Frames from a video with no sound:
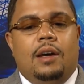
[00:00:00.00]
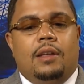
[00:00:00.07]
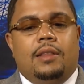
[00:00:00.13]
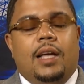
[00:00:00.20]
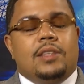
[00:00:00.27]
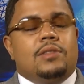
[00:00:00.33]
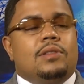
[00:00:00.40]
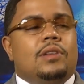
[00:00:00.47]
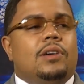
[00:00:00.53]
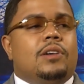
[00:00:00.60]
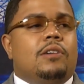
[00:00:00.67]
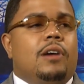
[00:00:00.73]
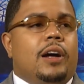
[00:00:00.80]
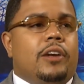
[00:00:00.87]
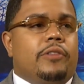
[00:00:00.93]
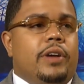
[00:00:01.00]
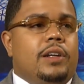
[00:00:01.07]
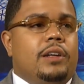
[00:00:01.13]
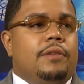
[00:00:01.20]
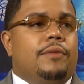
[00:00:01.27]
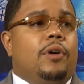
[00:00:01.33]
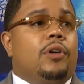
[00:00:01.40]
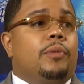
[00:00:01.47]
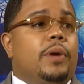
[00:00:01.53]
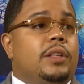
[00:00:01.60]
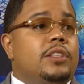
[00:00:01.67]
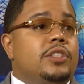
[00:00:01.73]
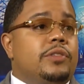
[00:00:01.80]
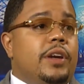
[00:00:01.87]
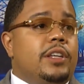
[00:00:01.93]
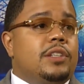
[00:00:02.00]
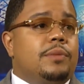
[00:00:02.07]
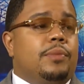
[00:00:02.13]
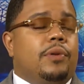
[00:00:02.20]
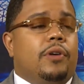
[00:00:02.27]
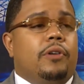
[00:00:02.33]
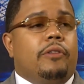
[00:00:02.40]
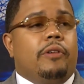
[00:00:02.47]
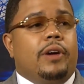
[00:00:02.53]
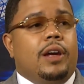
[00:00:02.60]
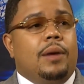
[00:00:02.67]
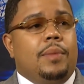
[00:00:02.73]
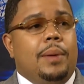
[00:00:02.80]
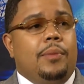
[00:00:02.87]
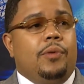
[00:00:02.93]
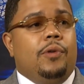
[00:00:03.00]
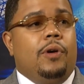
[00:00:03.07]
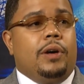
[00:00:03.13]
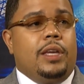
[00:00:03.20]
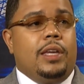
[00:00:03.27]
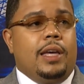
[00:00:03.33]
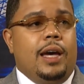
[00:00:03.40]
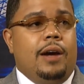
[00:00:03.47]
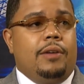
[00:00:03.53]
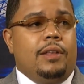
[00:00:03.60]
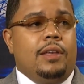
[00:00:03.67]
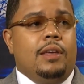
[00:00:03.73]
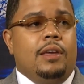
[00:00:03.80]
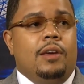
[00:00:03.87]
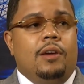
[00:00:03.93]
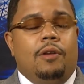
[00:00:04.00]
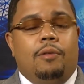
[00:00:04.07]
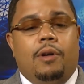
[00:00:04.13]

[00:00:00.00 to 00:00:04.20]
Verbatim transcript: not too long ago, I created a voter registration program at Milwaukee County mm -hmm.